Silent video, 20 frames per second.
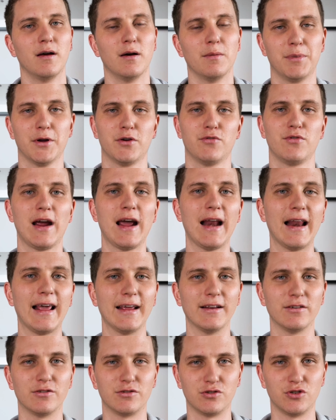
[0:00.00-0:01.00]
But
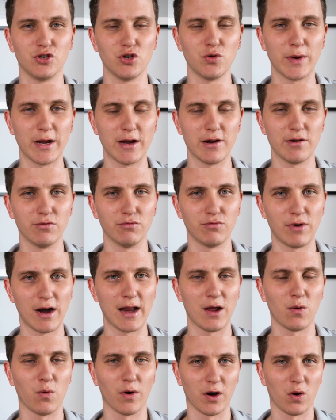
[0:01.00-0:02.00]
really, do we
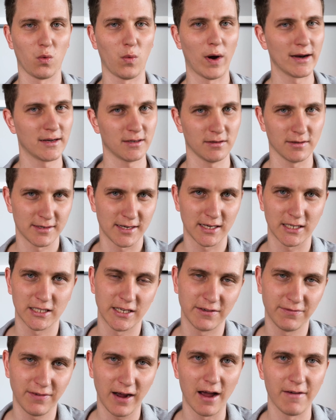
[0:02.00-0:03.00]
really want to wait till
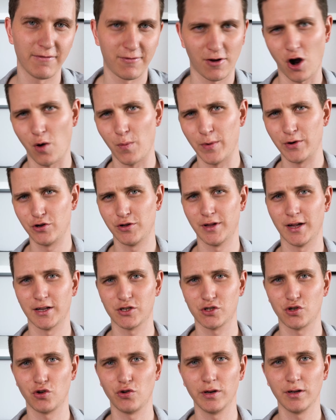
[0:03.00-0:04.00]
65? Can't we do that
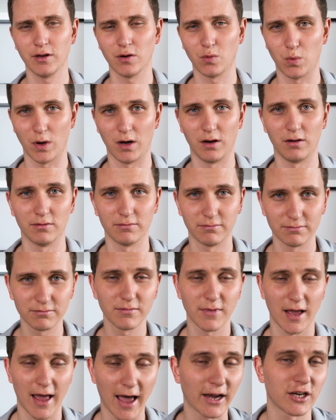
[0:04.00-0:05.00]
sooner? Well,
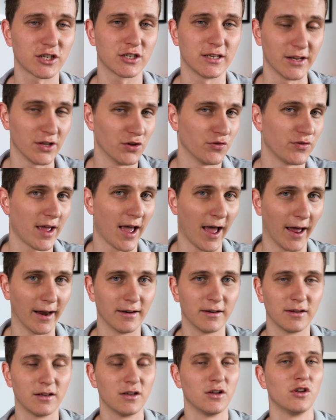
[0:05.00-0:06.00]
actually you
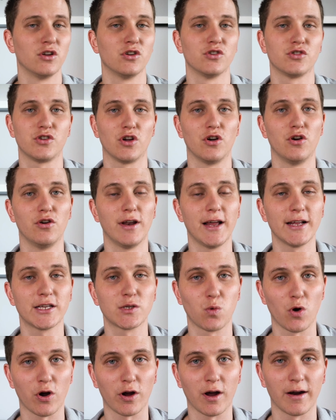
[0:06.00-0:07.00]
can. So
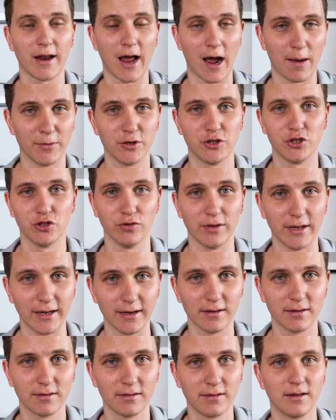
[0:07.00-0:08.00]
let's work out how much you
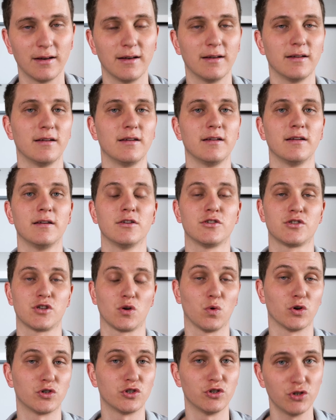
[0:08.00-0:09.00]
need. So
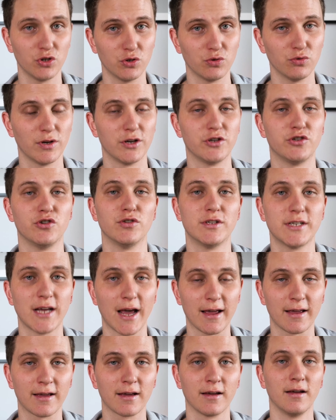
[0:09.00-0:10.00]
what you do is you
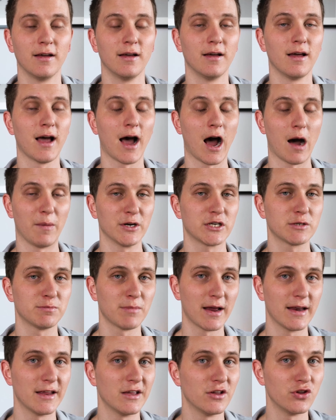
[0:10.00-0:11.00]
take how much
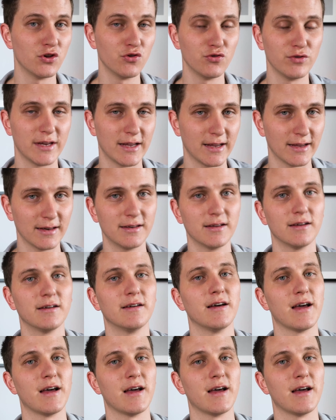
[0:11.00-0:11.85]
money you need